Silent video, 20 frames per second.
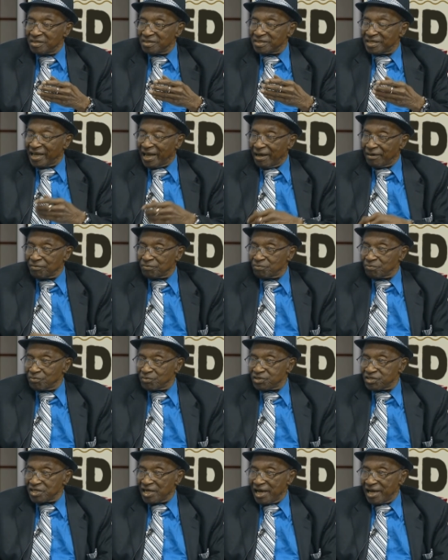the
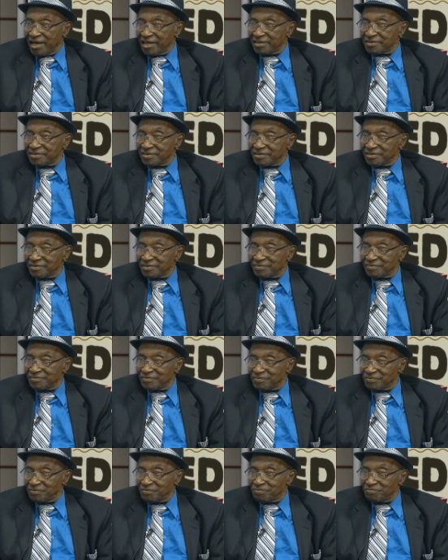outside
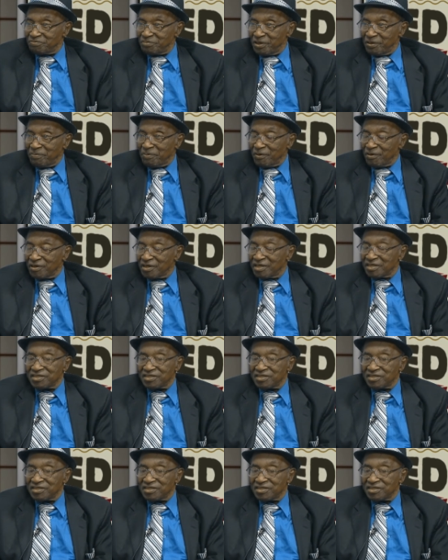people?